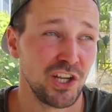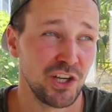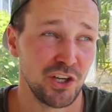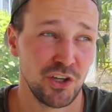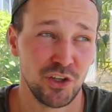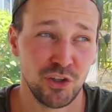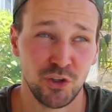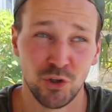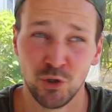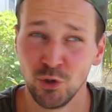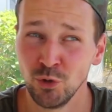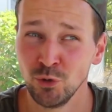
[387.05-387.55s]

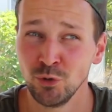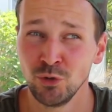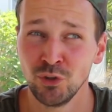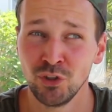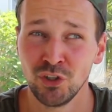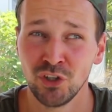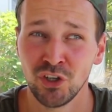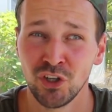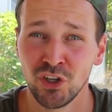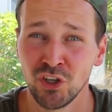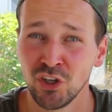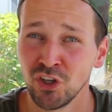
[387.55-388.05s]

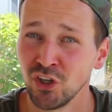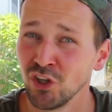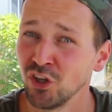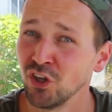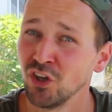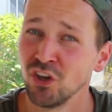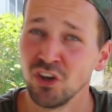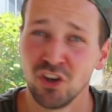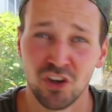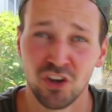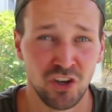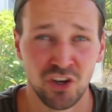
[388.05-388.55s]
goon,
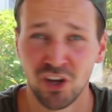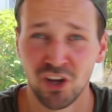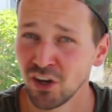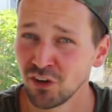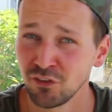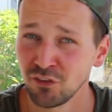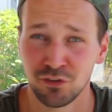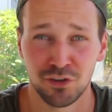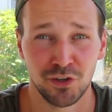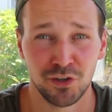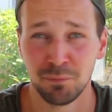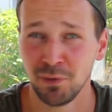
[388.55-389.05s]

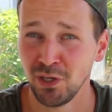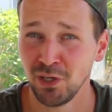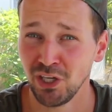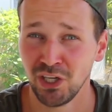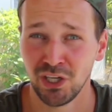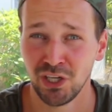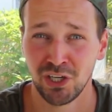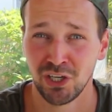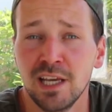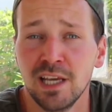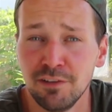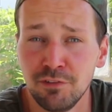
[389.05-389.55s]
not for me.
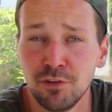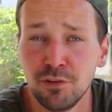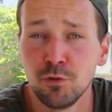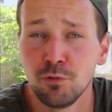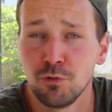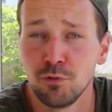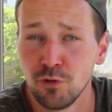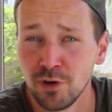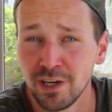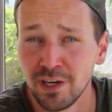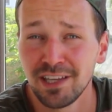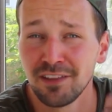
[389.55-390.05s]
If you
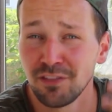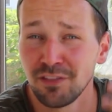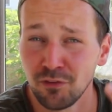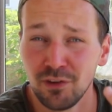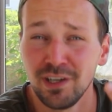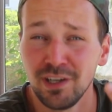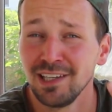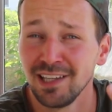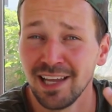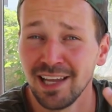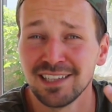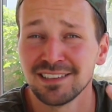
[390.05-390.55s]
drink
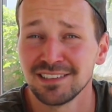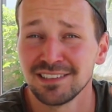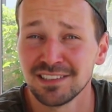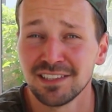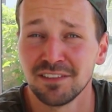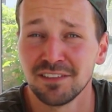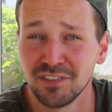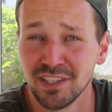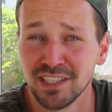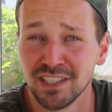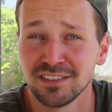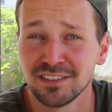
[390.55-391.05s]
3 glasses
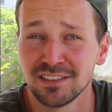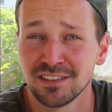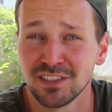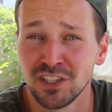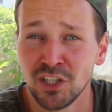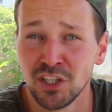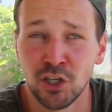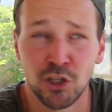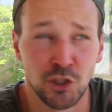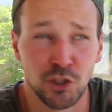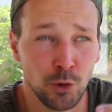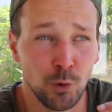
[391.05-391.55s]
of this,
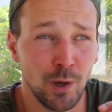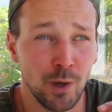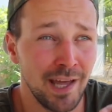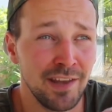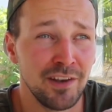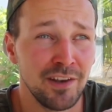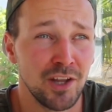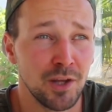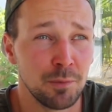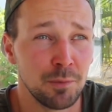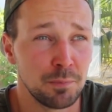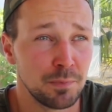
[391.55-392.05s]
you'll
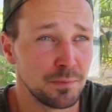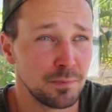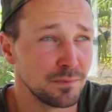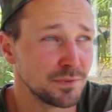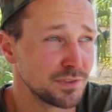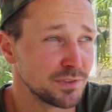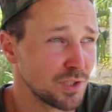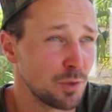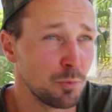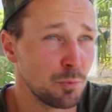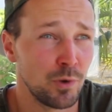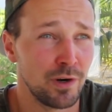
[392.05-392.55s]
end up
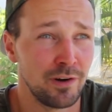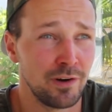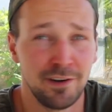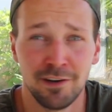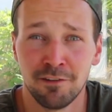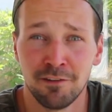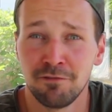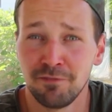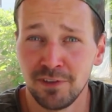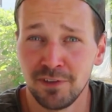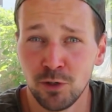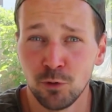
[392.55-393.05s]
somewhere in
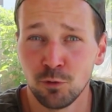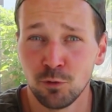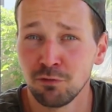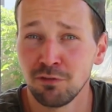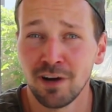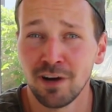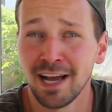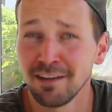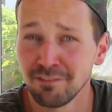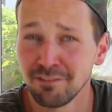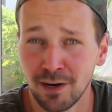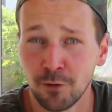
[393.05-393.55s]
a field
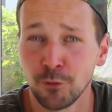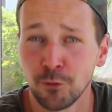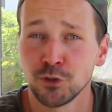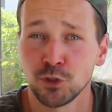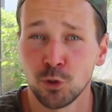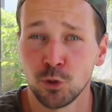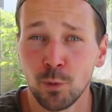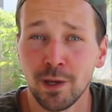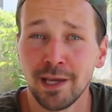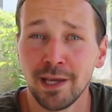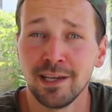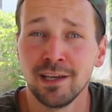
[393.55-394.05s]
5 hours
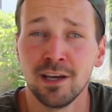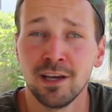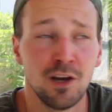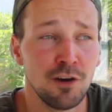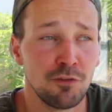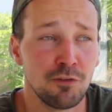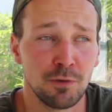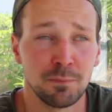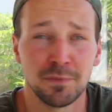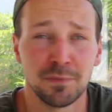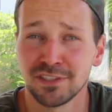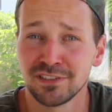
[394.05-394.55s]
away
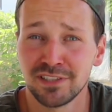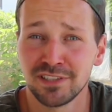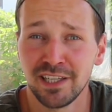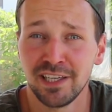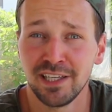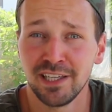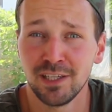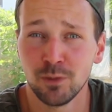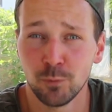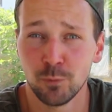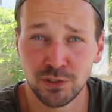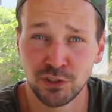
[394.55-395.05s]
from the
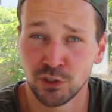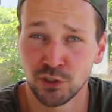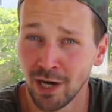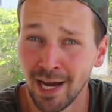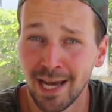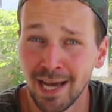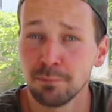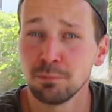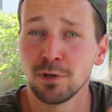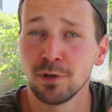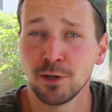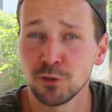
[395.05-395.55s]
city with your
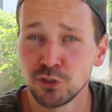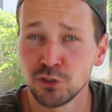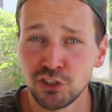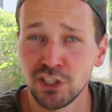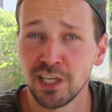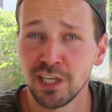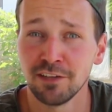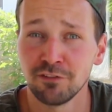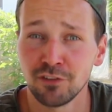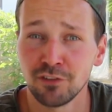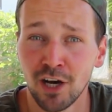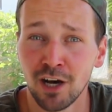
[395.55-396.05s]
eyebrows
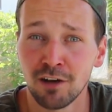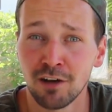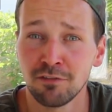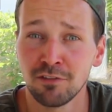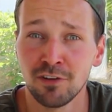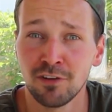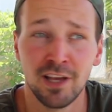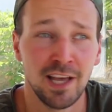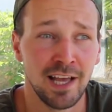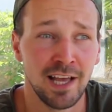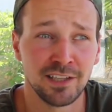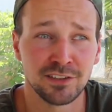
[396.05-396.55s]
shaved
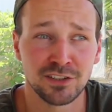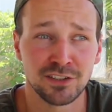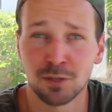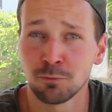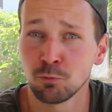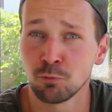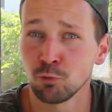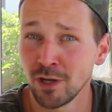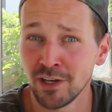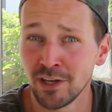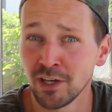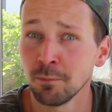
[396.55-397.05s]
off and
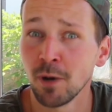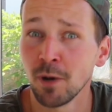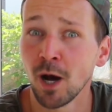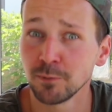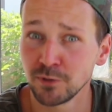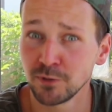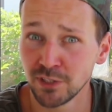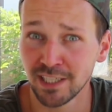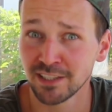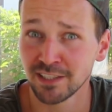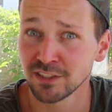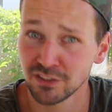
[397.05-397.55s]
some random
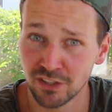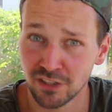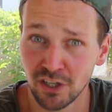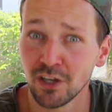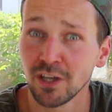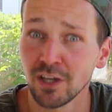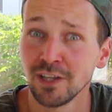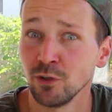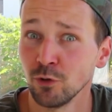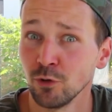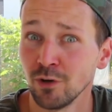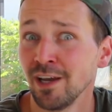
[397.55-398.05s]
object stuck
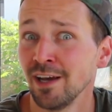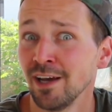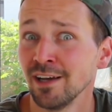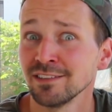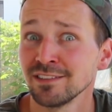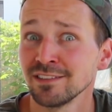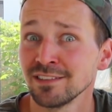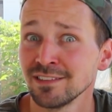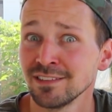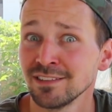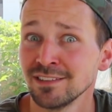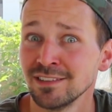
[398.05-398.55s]
in your
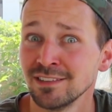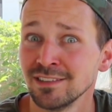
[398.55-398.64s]
ass.